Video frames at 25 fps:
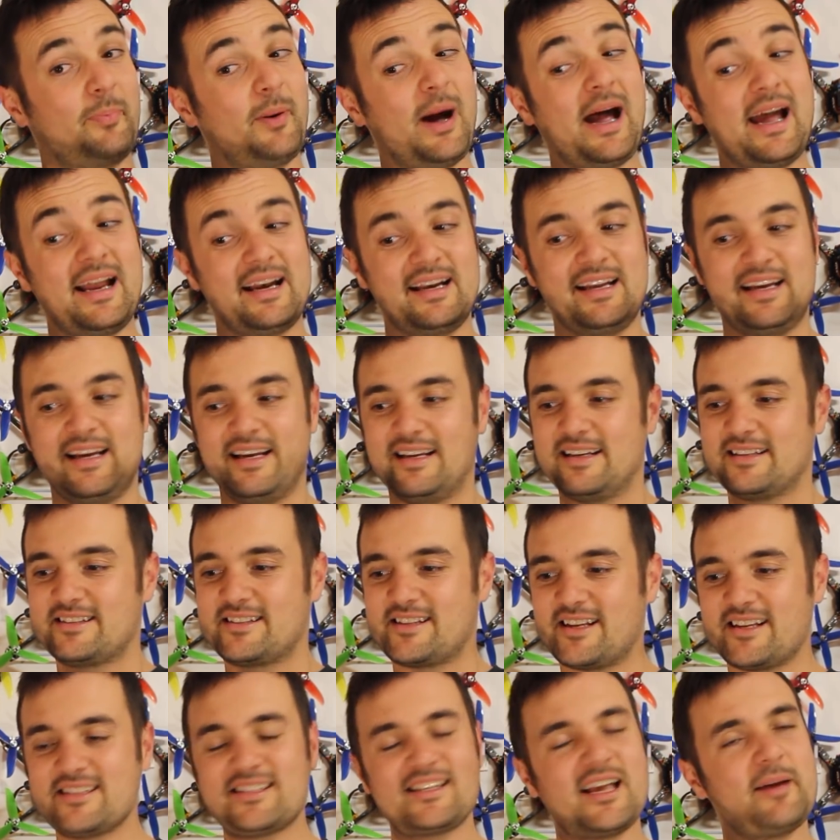But
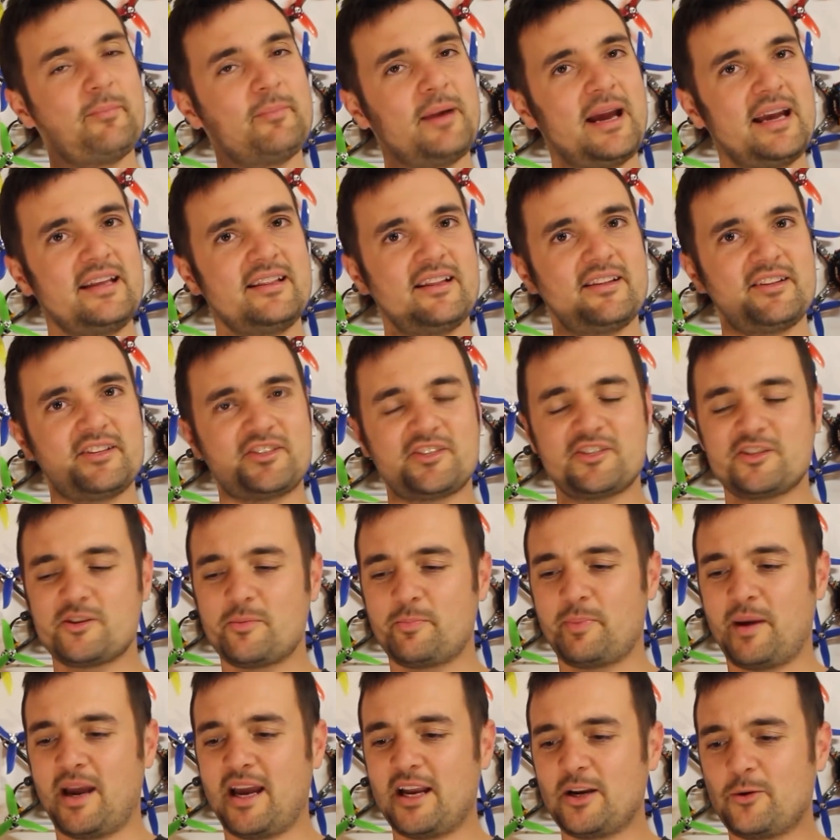does that mean that this is a
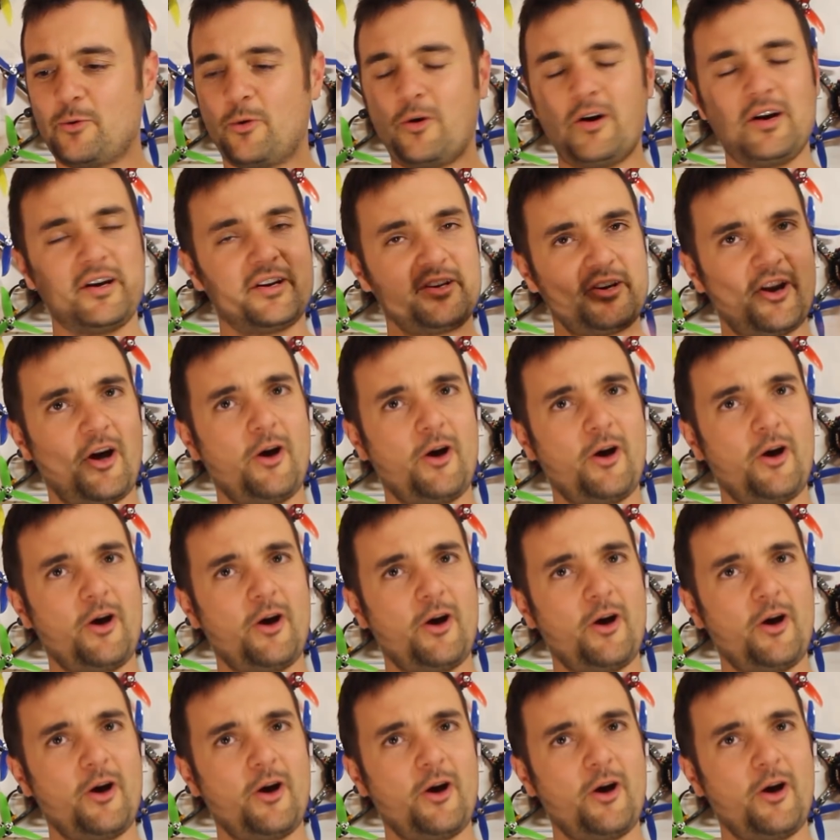bad quad?